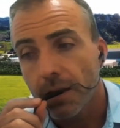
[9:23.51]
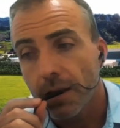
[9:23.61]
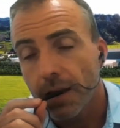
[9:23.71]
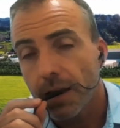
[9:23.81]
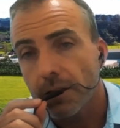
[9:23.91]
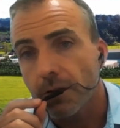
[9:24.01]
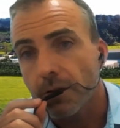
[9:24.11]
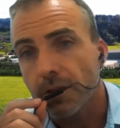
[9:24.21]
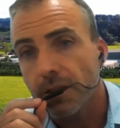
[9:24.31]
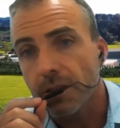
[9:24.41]
they had to do
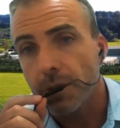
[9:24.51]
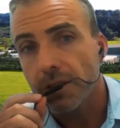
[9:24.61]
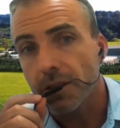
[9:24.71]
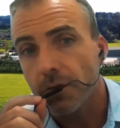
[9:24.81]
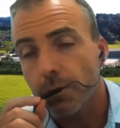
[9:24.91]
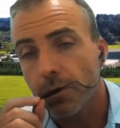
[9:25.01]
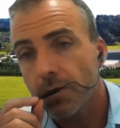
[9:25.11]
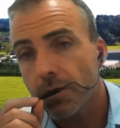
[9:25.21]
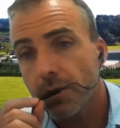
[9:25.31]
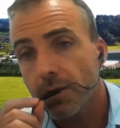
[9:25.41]
this in specie
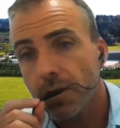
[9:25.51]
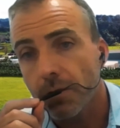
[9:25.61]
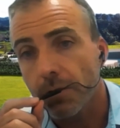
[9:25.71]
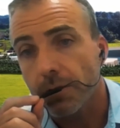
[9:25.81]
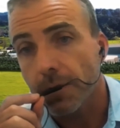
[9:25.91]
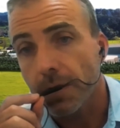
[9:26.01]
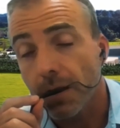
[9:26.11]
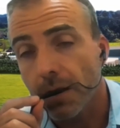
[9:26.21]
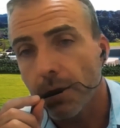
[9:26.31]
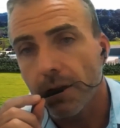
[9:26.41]
distribution to the shareholders,
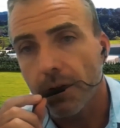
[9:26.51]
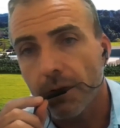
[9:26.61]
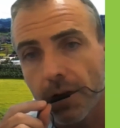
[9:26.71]
and I believe they've done